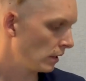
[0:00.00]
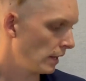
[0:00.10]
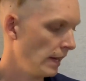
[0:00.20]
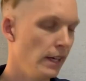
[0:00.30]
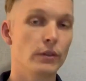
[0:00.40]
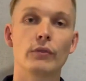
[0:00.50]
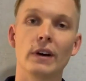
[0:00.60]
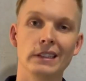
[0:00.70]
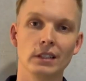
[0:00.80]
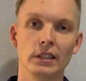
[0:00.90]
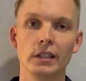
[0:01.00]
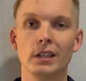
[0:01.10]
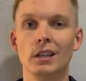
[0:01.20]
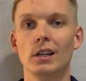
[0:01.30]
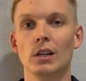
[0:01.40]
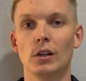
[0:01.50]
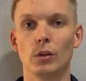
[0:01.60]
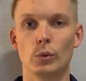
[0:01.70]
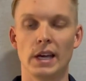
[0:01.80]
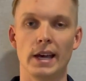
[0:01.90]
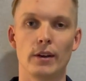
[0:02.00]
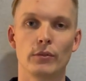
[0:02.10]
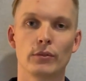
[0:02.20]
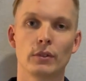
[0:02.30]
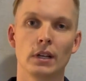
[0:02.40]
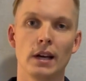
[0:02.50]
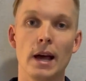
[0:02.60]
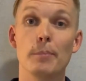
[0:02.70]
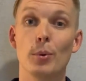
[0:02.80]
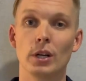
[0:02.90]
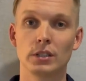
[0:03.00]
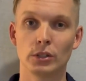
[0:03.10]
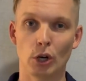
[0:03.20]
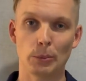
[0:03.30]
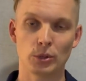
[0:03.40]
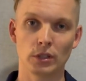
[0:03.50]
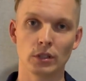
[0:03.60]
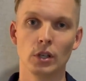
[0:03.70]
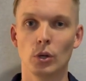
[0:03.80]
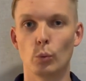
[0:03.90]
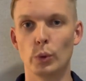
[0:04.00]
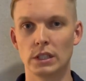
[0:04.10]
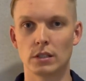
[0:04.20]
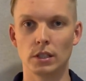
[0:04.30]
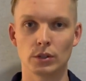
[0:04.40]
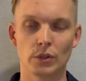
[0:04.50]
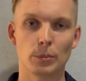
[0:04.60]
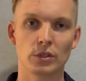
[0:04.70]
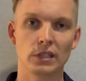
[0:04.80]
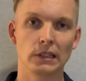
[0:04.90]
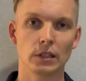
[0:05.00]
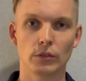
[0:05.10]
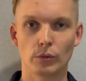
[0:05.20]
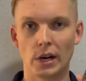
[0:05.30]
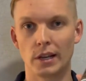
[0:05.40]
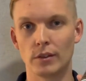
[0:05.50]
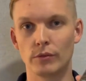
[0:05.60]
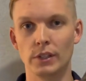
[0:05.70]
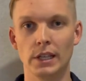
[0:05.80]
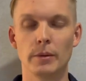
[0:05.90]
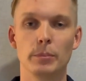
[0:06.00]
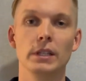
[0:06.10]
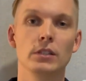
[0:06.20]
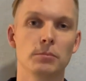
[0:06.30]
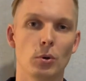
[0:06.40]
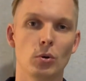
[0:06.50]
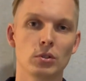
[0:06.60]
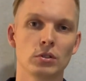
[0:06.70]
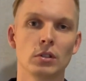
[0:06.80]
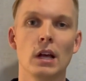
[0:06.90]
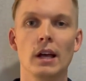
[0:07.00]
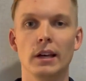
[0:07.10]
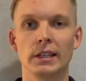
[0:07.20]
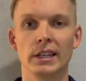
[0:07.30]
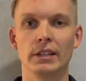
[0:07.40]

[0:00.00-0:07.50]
And finally, we have a budget option, which is represented by V&B Sports here